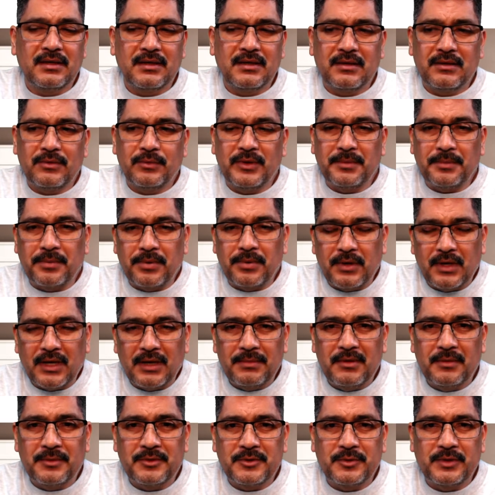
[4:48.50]
with
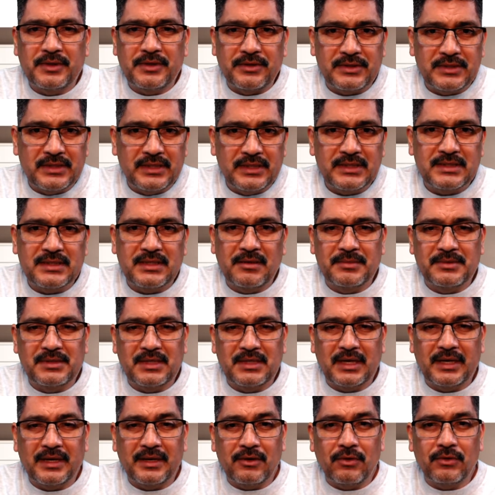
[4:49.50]
problems with their systems
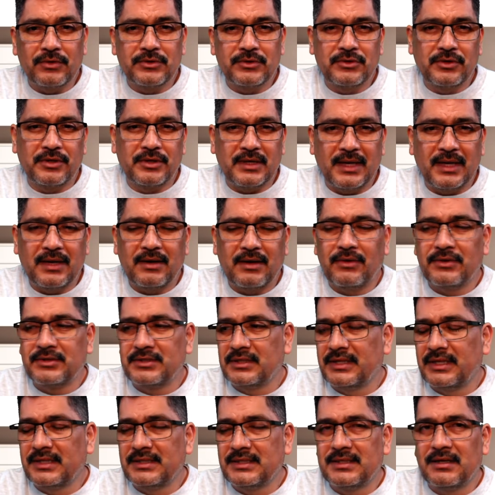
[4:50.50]
that I go to their house
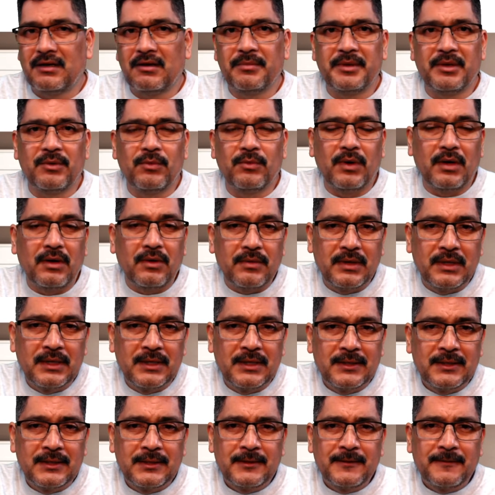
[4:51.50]
and they tell me, well,
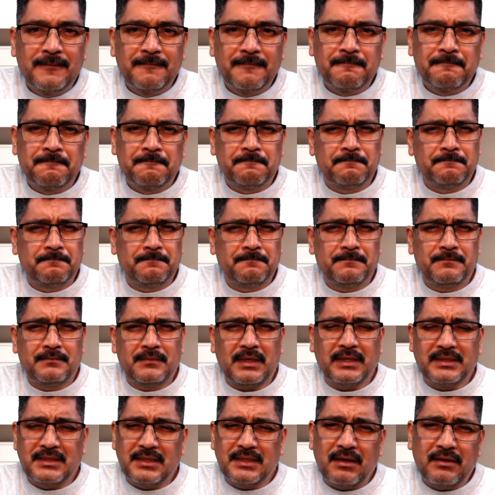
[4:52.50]

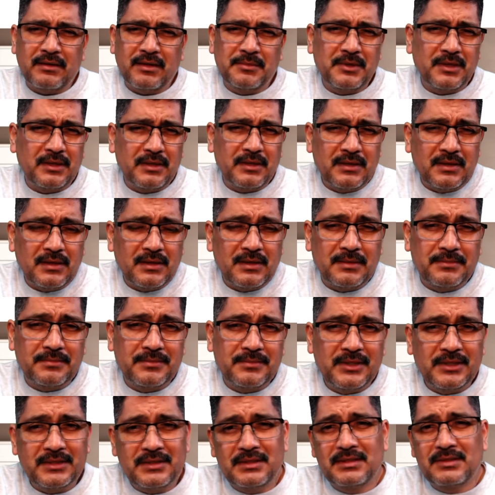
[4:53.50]
I tell them that
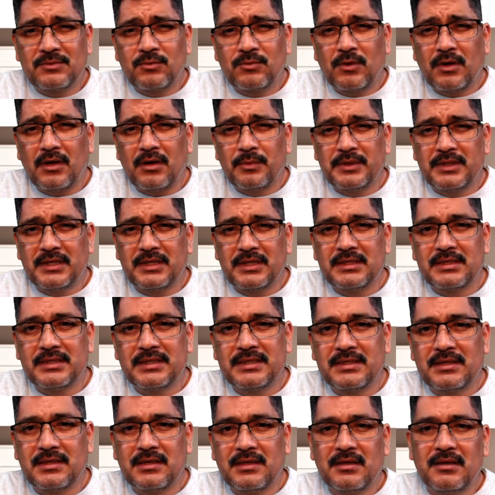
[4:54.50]
this is wrong with the
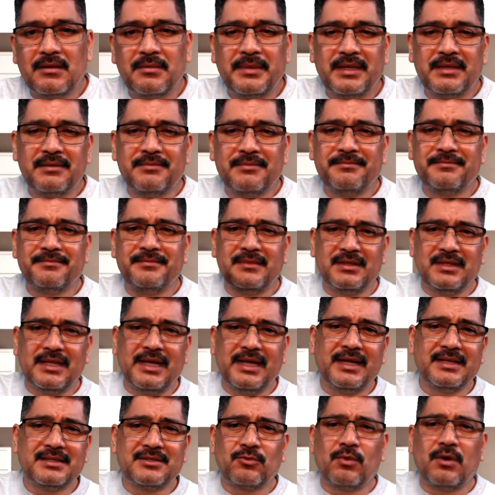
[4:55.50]
system and
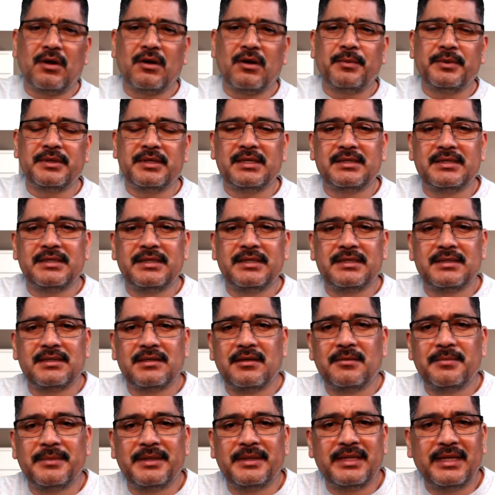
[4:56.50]
that's wrong with the
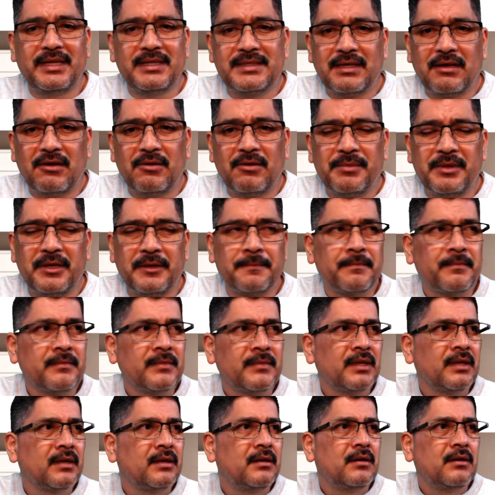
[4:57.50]
system, and they tell me,
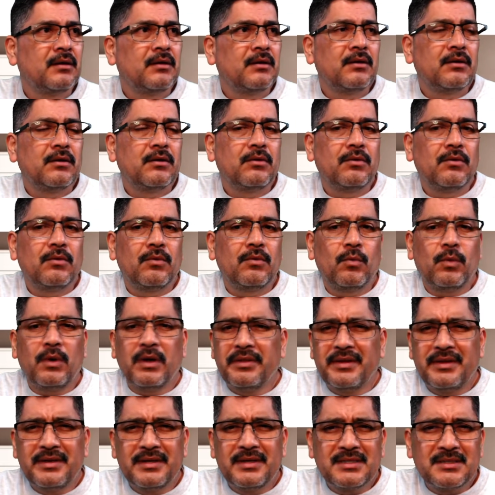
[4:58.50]
Well,
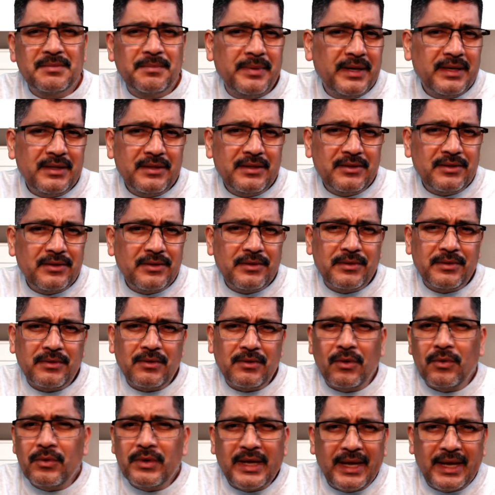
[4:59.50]
the inspector
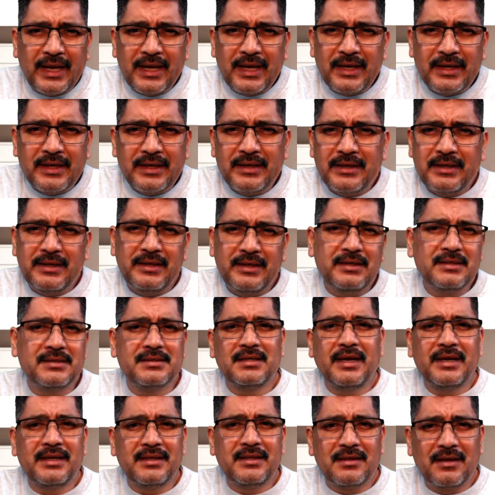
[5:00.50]
okayed it. He
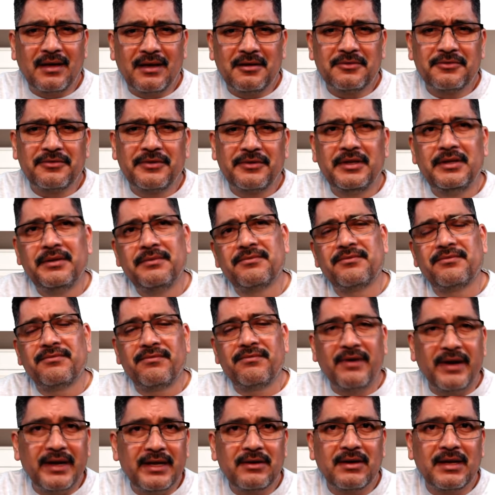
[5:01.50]
signed off. He
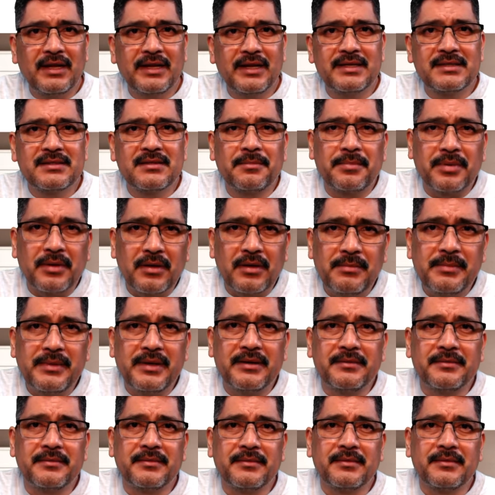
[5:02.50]
finalized the permit.